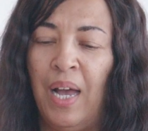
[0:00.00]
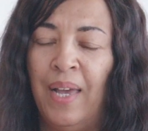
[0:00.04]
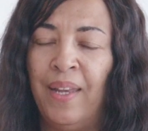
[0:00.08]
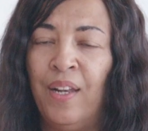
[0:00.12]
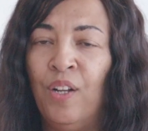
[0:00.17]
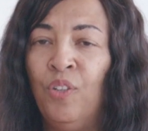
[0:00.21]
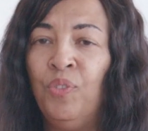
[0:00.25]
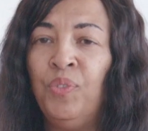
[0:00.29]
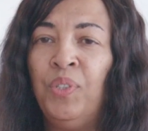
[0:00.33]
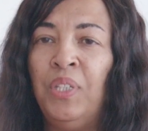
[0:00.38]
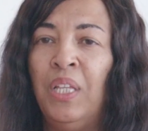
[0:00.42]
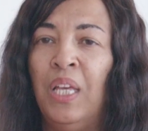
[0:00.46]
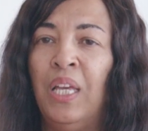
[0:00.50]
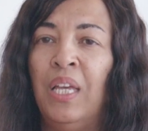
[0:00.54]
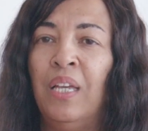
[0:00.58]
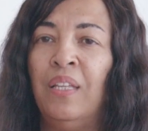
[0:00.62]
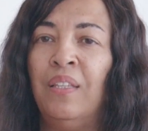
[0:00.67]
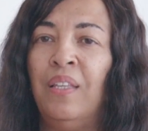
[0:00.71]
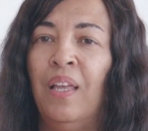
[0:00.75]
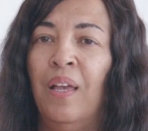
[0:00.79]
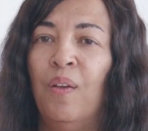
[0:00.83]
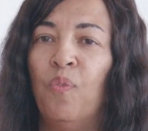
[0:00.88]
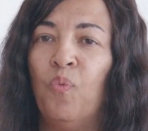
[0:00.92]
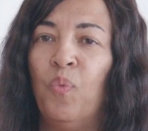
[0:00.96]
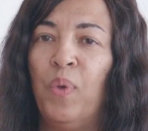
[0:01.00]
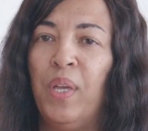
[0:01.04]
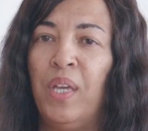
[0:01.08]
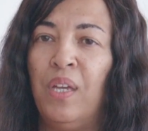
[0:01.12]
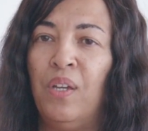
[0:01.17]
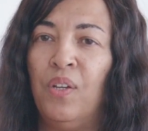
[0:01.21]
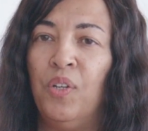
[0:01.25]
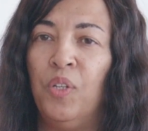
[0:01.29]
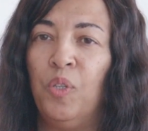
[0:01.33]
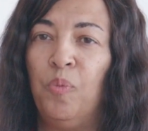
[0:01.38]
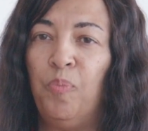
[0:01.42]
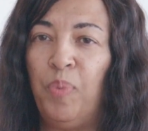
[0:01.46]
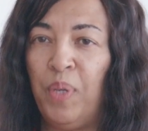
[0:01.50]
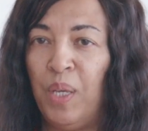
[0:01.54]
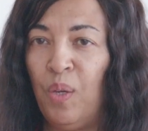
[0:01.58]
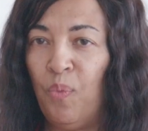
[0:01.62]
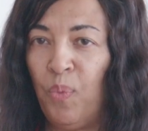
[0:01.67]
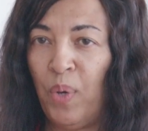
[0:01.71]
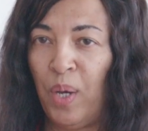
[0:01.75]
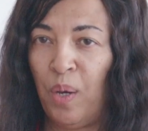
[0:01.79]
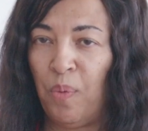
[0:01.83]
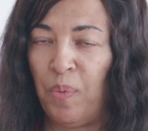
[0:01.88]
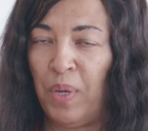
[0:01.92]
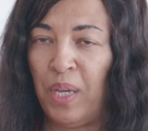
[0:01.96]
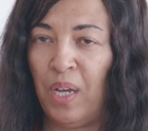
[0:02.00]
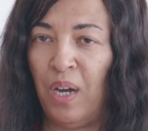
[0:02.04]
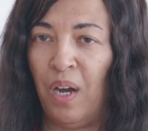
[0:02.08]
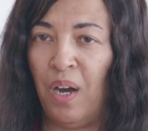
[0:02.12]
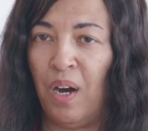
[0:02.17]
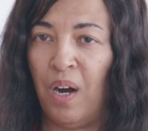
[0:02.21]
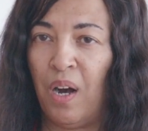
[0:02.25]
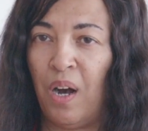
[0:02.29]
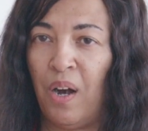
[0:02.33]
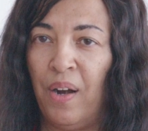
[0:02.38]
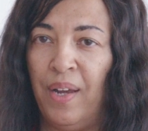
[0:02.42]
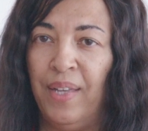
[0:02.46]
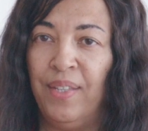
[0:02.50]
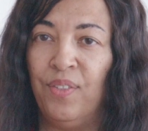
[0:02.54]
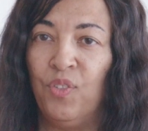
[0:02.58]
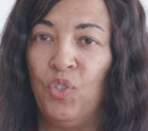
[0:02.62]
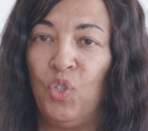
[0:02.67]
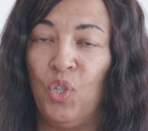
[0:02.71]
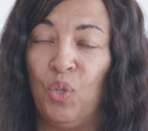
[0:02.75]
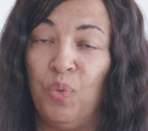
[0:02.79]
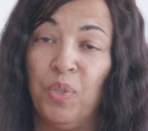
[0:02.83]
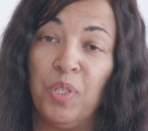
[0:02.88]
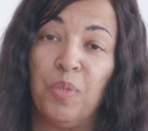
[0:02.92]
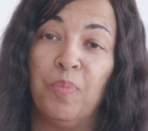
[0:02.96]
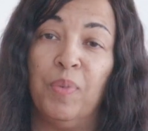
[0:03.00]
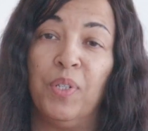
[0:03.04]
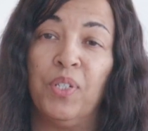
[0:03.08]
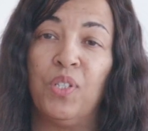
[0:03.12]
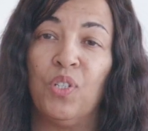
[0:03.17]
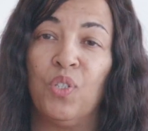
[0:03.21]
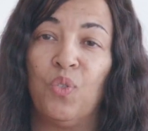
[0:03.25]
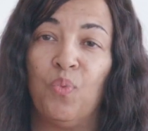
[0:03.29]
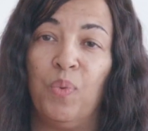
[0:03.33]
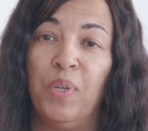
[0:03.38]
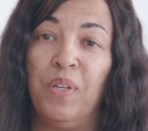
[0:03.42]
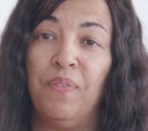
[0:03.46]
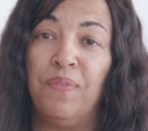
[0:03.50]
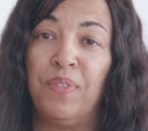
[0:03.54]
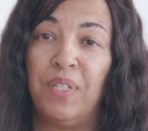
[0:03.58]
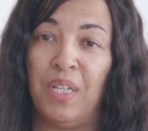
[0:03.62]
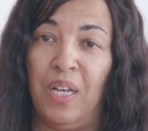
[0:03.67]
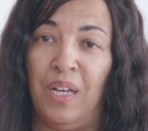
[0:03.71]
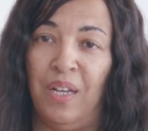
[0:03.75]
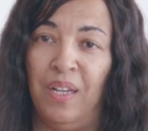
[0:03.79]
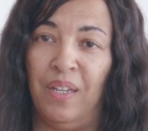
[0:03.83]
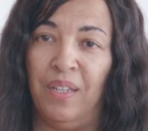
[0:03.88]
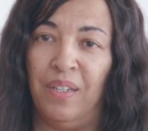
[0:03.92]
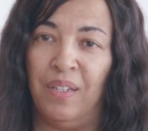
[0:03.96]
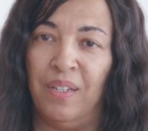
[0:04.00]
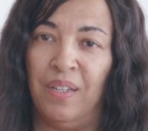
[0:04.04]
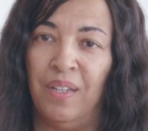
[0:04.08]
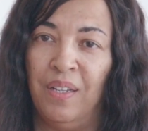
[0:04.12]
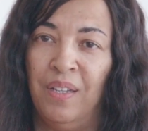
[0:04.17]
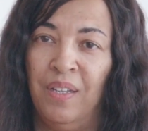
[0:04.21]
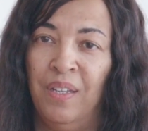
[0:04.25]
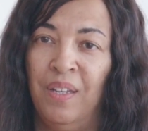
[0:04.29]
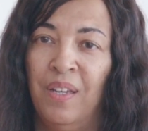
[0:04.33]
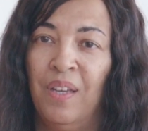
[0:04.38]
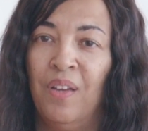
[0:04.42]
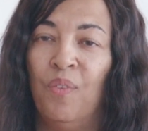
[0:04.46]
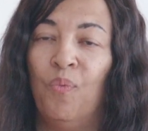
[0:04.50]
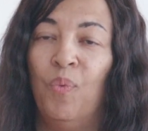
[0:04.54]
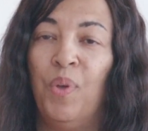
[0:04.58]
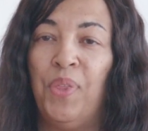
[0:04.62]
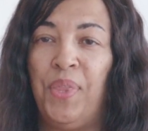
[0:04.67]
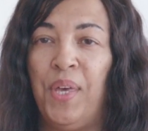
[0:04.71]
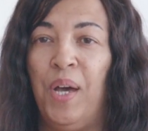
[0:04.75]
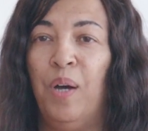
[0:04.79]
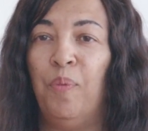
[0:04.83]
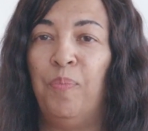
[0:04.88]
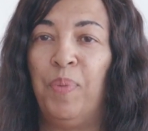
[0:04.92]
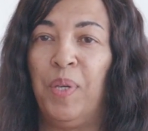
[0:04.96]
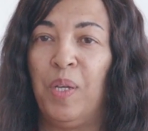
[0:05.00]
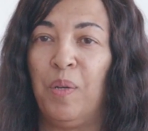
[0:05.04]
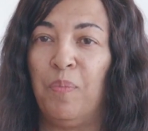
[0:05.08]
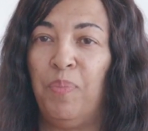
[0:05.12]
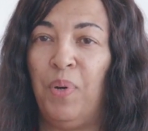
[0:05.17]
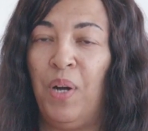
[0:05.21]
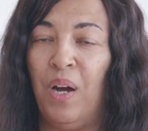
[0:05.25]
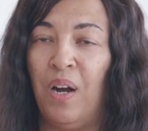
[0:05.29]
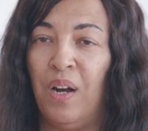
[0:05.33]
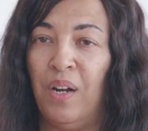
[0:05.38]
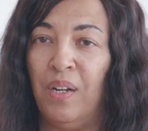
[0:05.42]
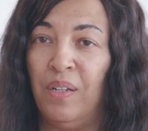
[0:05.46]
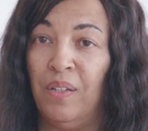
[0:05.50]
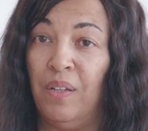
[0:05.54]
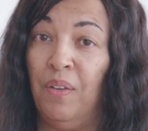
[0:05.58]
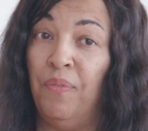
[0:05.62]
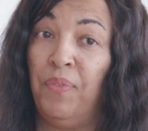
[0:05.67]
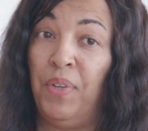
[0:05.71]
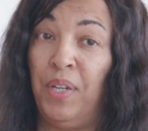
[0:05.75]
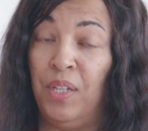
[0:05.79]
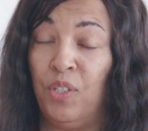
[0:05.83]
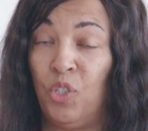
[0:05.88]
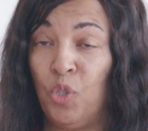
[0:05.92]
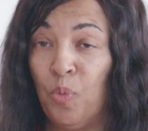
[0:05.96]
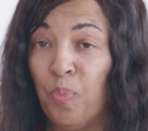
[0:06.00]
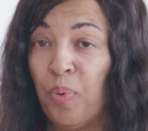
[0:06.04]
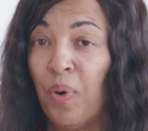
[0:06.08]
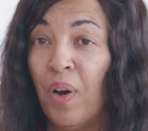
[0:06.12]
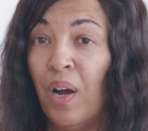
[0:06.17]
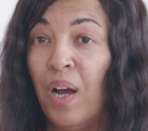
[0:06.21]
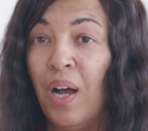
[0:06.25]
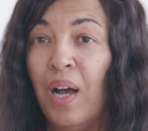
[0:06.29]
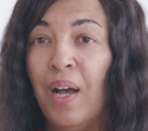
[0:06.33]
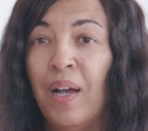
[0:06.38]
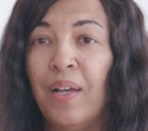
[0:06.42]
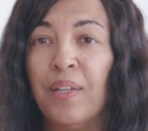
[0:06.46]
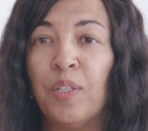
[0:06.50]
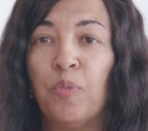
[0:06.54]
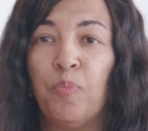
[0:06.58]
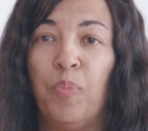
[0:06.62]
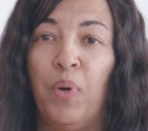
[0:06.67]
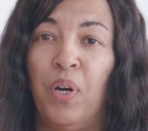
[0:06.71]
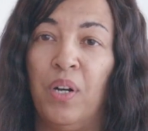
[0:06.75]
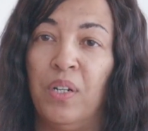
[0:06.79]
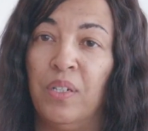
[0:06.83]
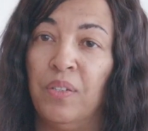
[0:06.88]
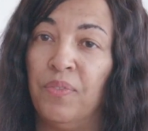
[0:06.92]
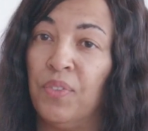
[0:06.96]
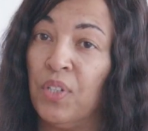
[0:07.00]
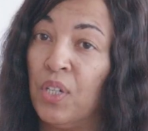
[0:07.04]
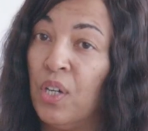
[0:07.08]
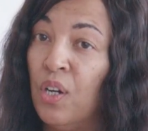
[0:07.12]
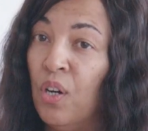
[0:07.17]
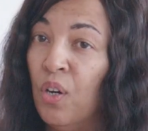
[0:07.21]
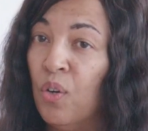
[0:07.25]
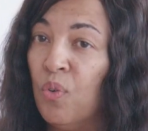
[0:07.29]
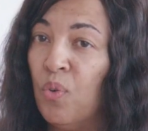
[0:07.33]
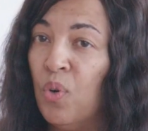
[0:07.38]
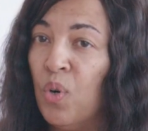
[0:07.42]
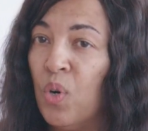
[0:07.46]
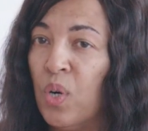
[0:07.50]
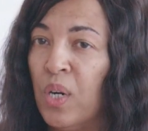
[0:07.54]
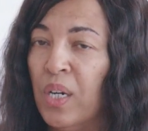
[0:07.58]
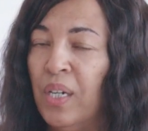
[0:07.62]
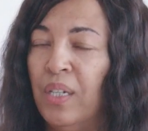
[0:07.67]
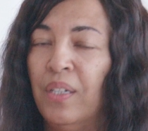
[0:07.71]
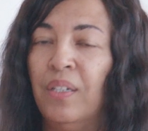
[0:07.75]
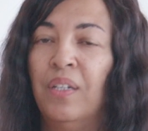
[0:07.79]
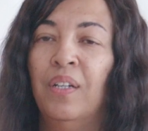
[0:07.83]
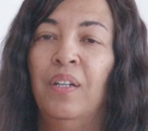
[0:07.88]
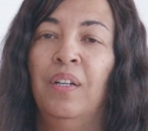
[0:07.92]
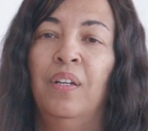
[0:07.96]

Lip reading: I don't think that we could be where we are and do as much as we've done without being part of Enterprise, part of the cohort.